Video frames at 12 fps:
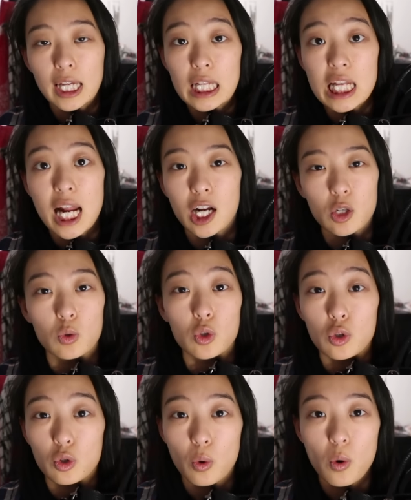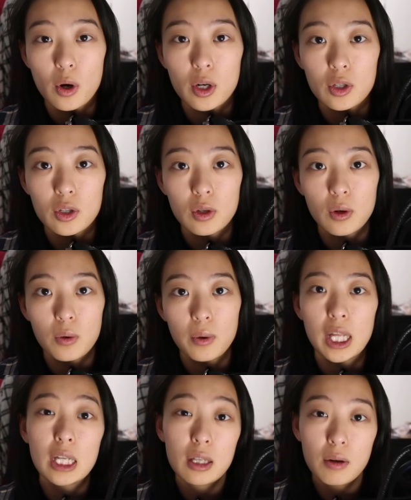it's an actual store. So
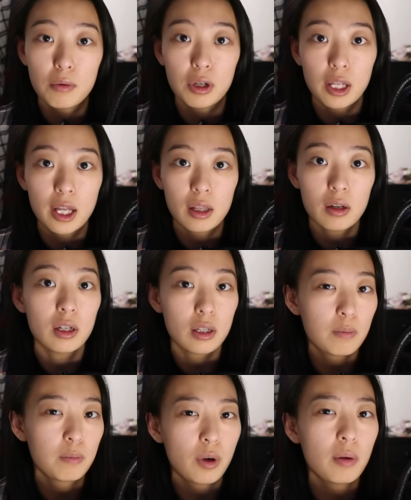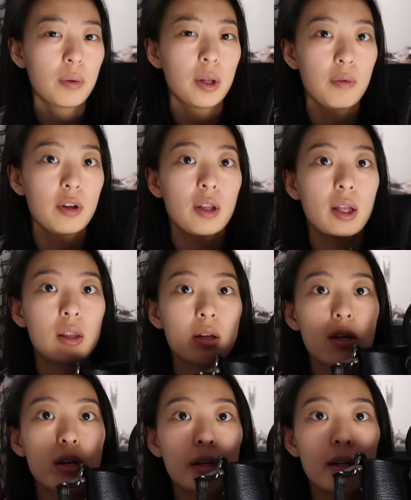when they say real leather, it's probably real
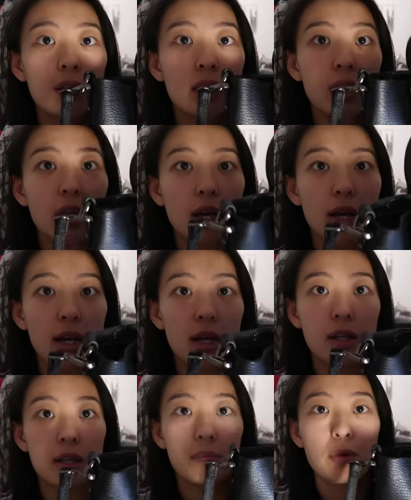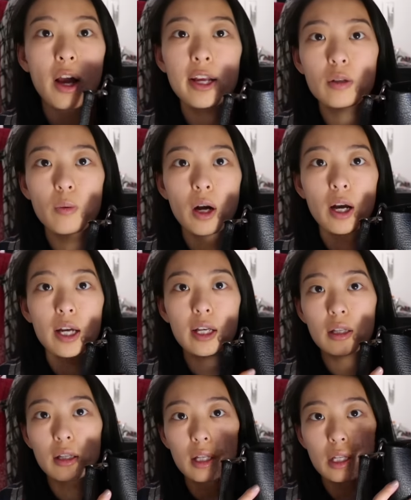leather. And
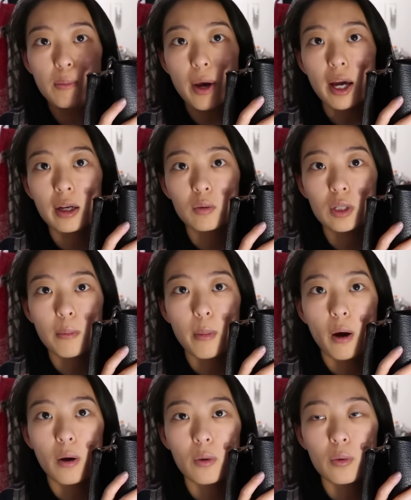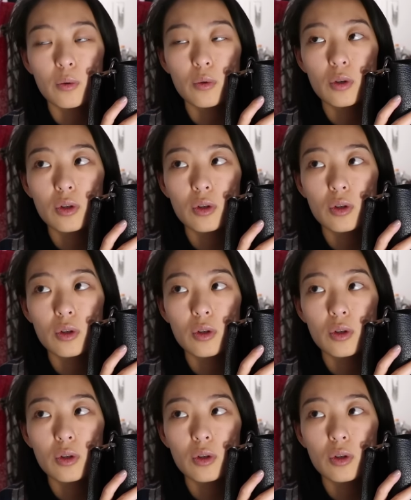price-wise, this bag was about,